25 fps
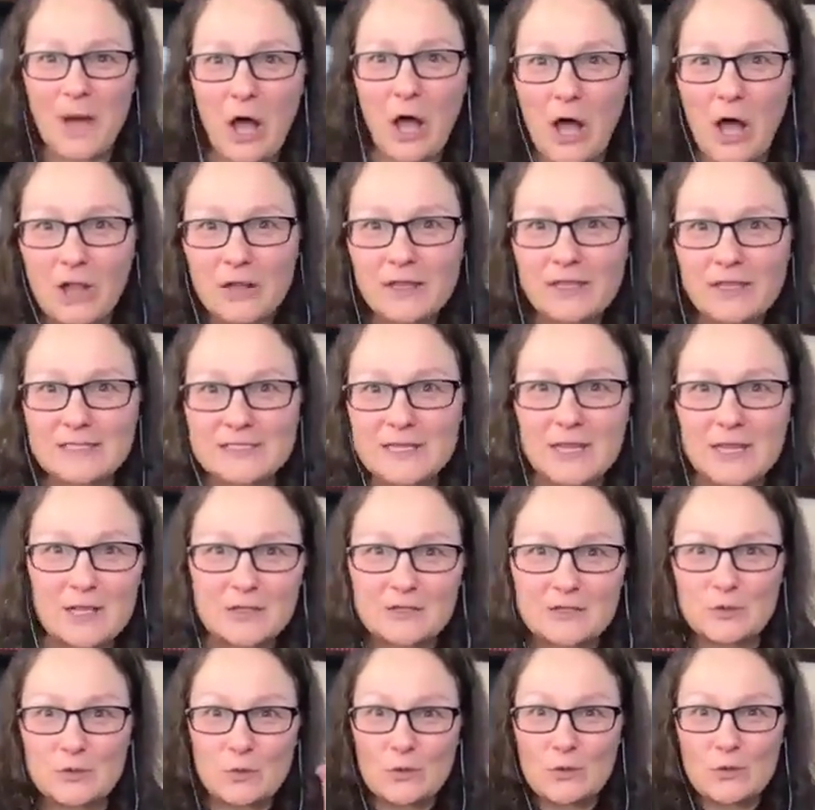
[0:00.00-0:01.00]

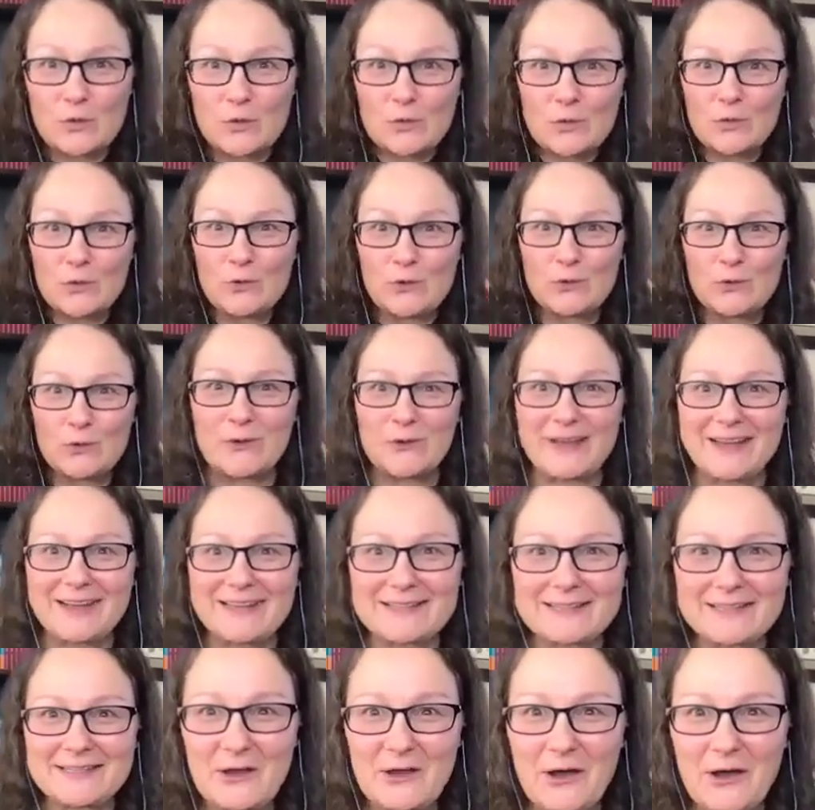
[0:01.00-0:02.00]
politics, ooh,
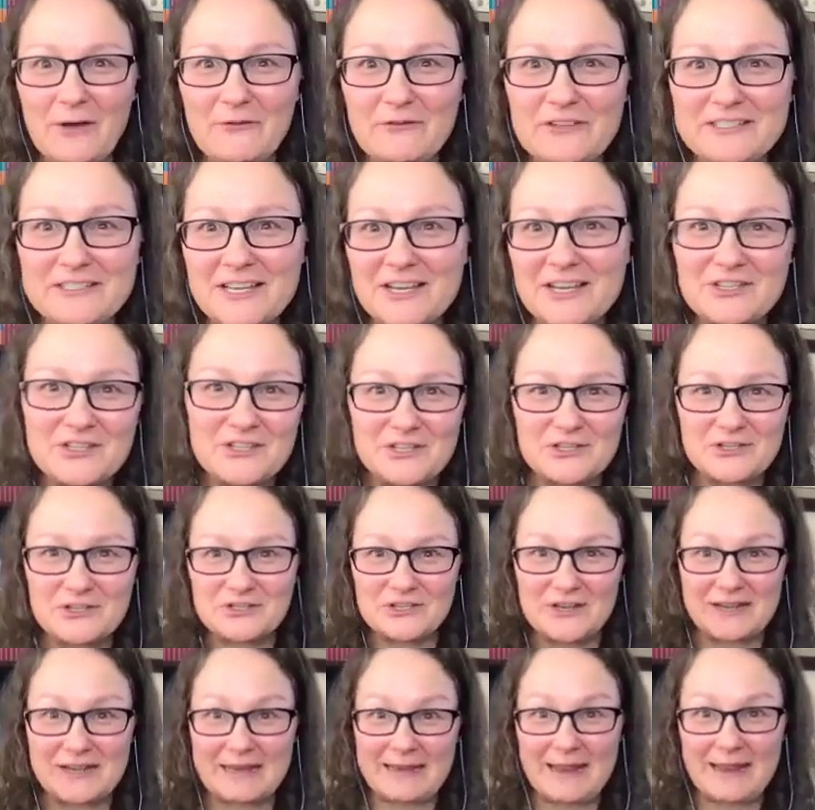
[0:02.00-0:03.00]
and it's the conversation
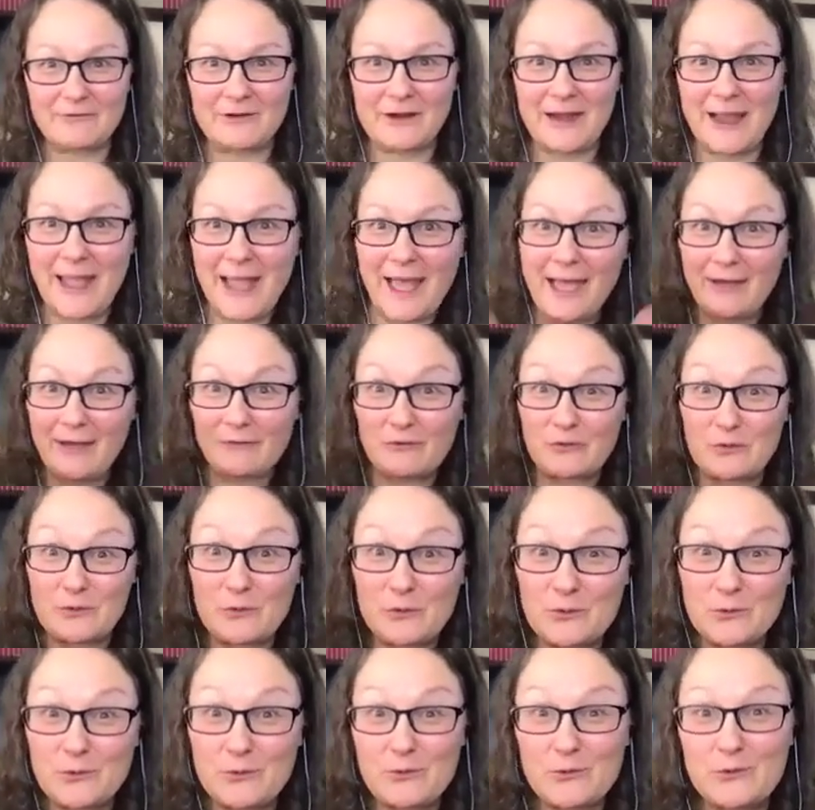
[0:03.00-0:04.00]
you should never have,
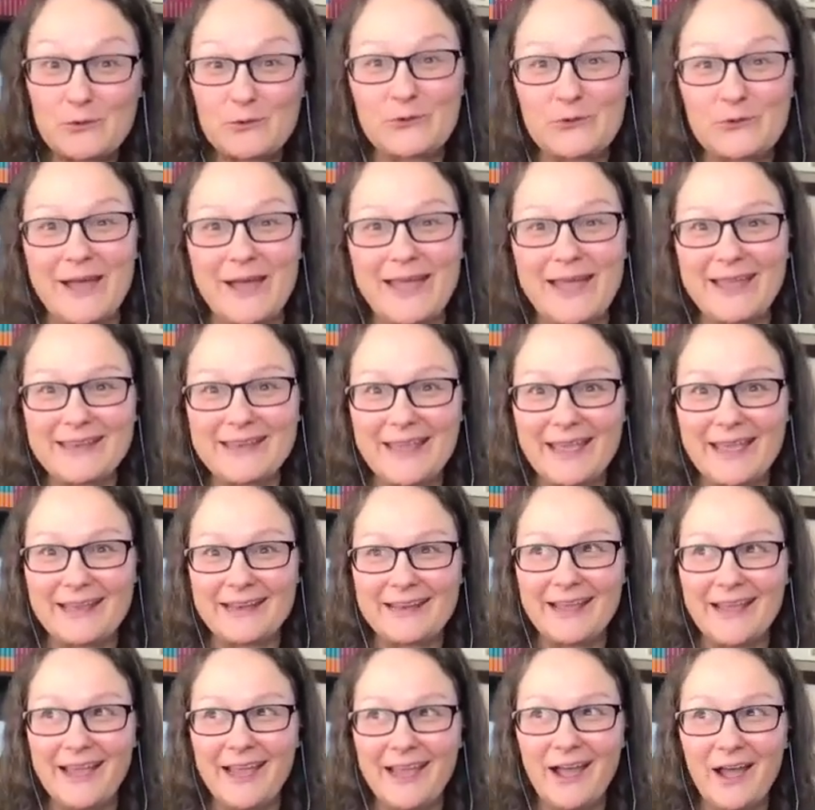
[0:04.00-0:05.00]
ooh, and
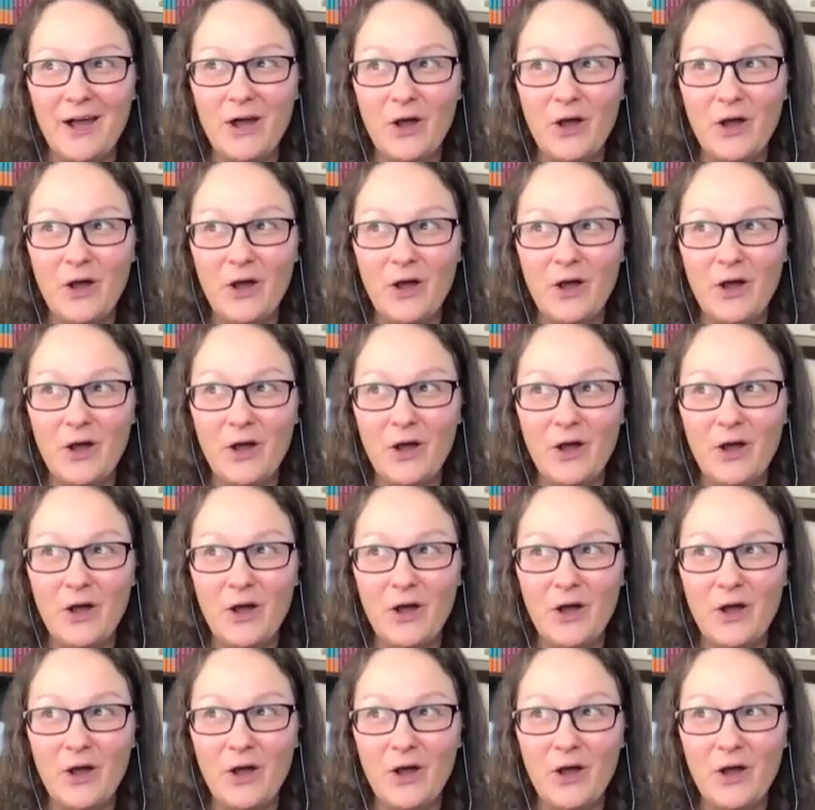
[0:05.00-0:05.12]
yet